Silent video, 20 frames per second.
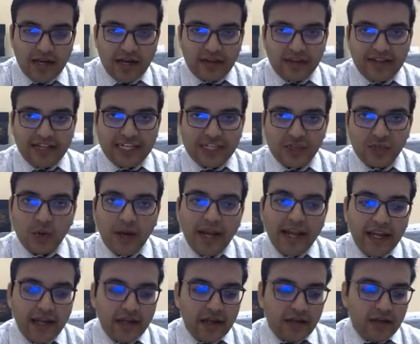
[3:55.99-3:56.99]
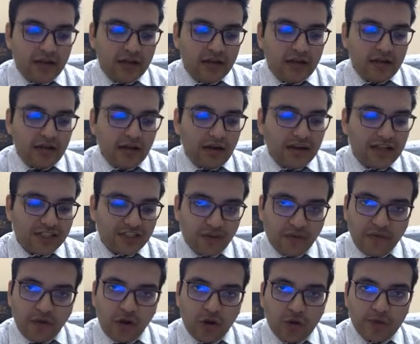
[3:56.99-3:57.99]
That's why a list of
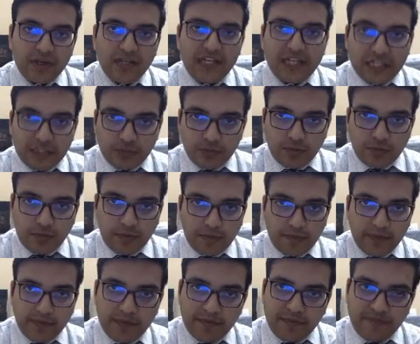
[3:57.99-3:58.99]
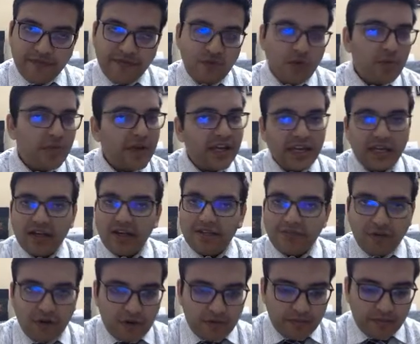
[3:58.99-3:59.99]
documents needs to be prepared before making a
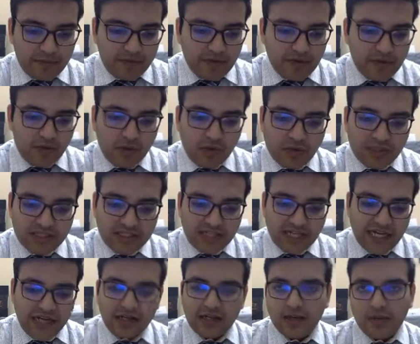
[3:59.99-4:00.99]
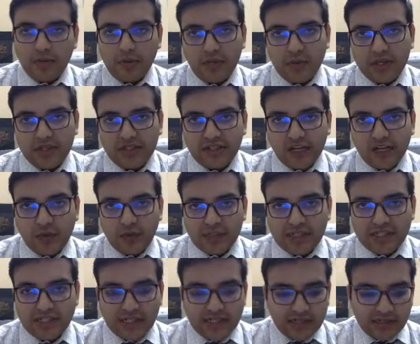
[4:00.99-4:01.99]
foreign payment. What is that? Number one is the request
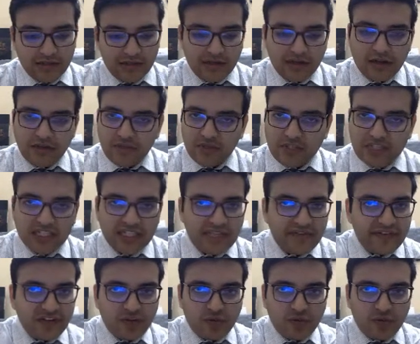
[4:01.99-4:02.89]
letter, which is given to